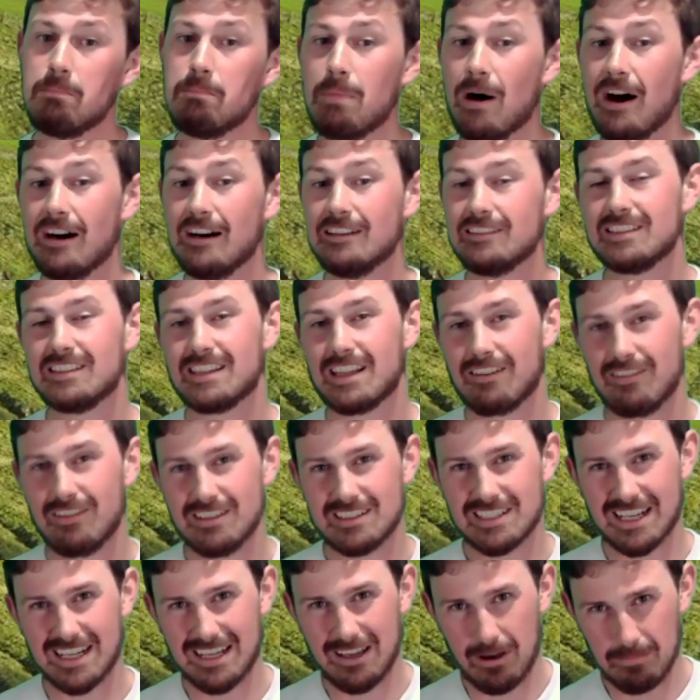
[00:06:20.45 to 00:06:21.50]
But there
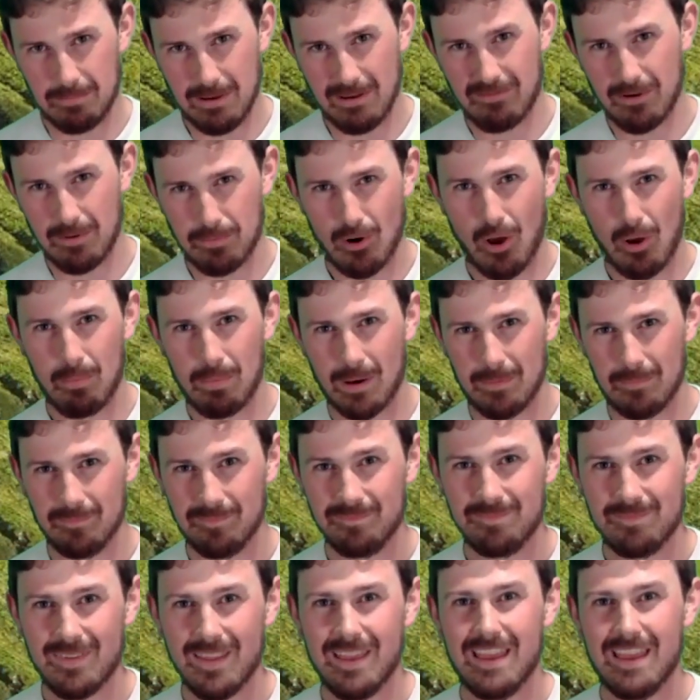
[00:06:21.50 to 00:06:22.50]
is a little bit of a problem.